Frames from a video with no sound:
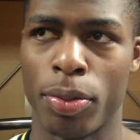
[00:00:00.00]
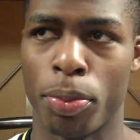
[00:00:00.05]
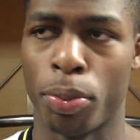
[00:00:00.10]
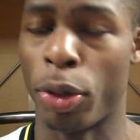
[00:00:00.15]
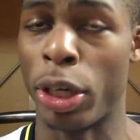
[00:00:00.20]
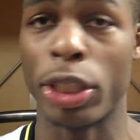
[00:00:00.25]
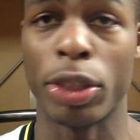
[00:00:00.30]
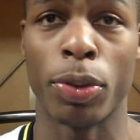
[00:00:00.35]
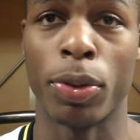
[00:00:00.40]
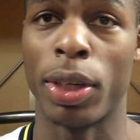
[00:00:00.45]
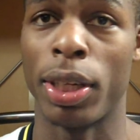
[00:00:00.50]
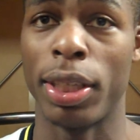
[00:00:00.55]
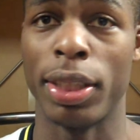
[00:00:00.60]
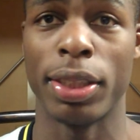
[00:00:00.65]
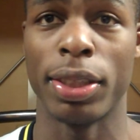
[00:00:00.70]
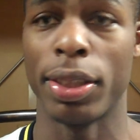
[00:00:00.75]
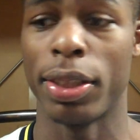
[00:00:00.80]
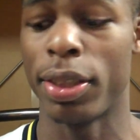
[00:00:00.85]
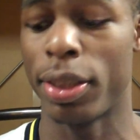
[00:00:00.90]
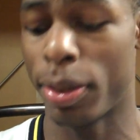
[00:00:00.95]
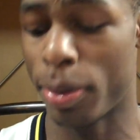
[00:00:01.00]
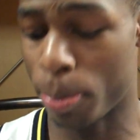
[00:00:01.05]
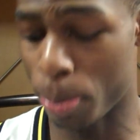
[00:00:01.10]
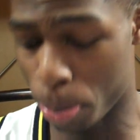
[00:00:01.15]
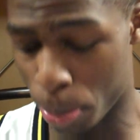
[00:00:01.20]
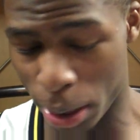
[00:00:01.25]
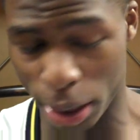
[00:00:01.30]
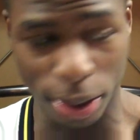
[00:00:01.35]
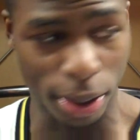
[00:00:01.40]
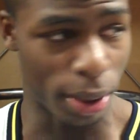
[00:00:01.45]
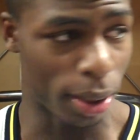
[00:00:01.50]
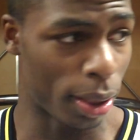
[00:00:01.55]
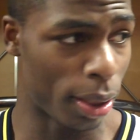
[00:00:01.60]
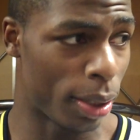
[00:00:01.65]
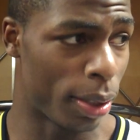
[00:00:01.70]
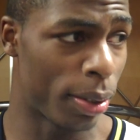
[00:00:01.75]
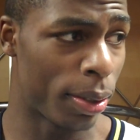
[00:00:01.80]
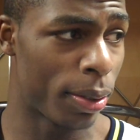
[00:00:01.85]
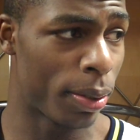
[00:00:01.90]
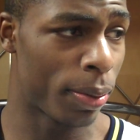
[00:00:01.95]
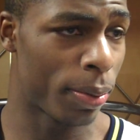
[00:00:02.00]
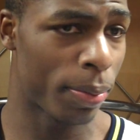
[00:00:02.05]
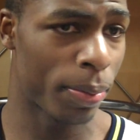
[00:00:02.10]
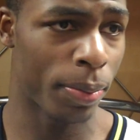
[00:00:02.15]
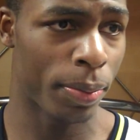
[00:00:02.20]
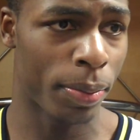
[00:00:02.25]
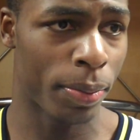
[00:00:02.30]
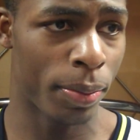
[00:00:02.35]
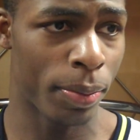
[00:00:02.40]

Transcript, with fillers: Pressure releases, basically. You know why you